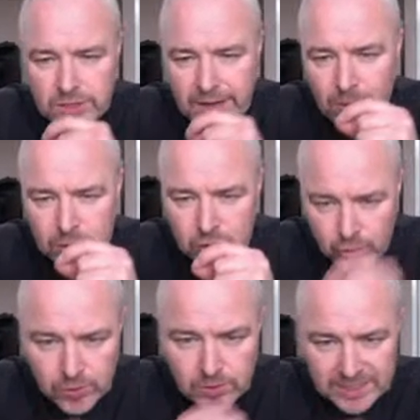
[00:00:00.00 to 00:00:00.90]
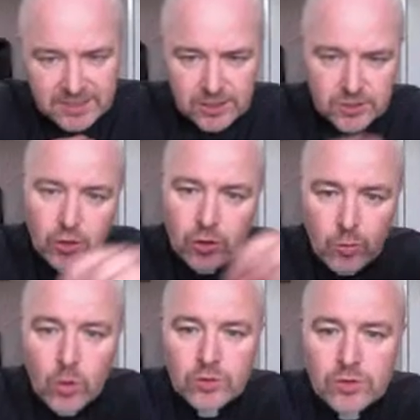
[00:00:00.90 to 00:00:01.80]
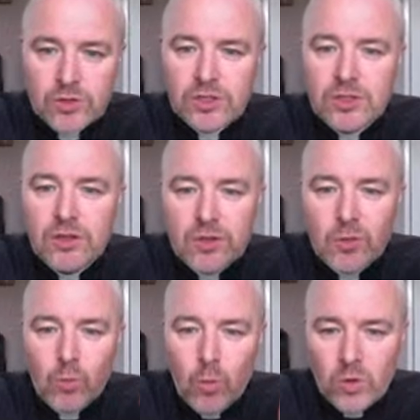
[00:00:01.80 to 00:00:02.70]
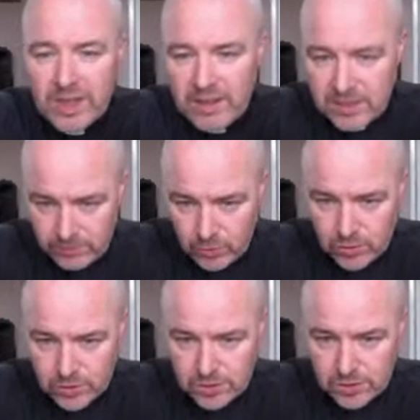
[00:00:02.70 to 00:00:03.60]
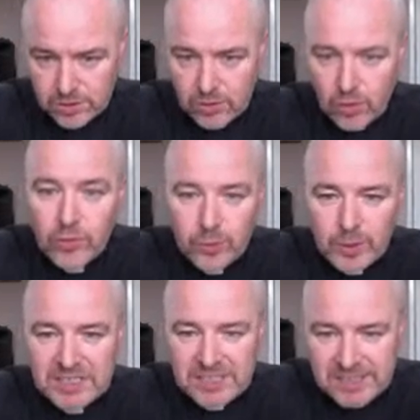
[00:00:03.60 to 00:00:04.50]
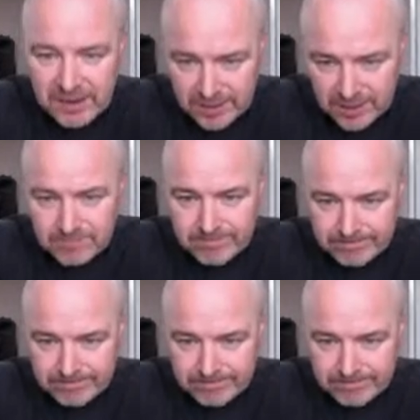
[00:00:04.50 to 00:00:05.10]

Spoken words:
our true leaders are the ones that walk ahead of us on the way to die.